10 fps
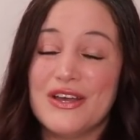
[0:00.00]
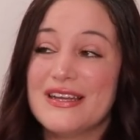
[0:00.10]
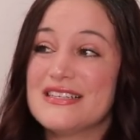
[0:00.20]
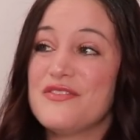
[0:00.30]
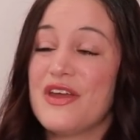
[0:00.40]
It
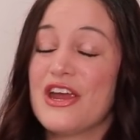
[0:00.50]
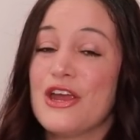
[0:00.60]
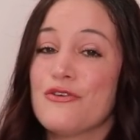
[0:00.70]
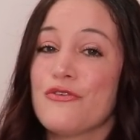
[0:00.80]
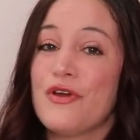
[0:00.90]
is a
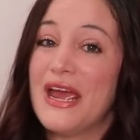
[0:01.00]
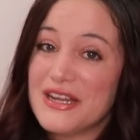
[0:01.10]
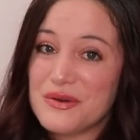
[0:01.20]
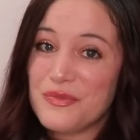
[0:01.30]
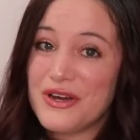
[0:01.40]
very
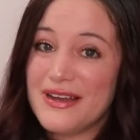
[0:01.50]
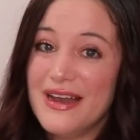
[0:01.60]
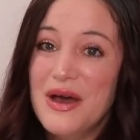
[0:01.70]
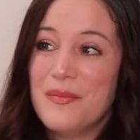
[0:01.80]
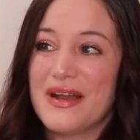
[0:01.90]
random one,
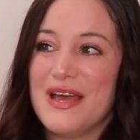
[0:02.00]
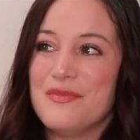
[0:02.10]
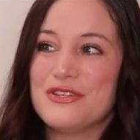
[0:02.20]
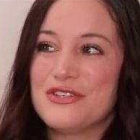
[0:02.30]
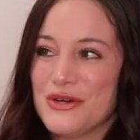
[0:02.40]
but
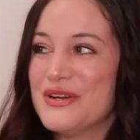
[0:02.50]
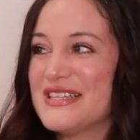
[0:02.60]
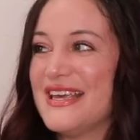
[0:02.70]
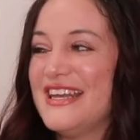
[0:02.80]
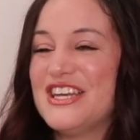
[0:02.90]
I'm so
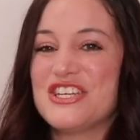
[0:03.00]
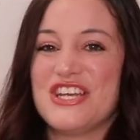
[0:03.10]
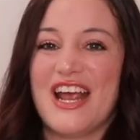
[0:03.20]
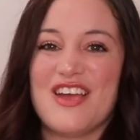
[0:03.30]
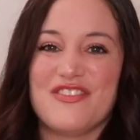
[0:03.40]
excited to
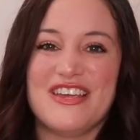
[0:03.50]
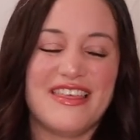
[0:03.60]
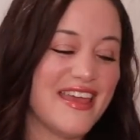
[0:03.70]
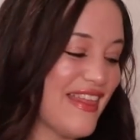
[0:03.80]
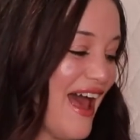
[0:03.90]
share
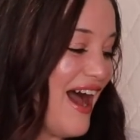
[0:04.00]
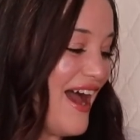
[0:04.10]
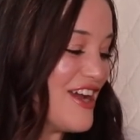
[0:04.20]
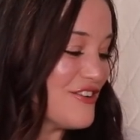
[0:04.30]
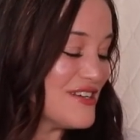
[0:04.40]
everything that
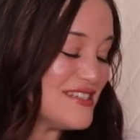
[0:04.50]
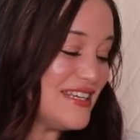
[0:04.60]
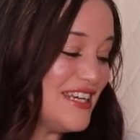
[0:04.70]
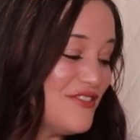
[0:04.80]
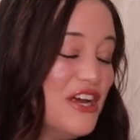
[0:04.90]
I
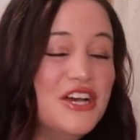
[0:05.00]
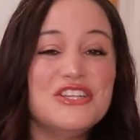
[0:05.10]
received.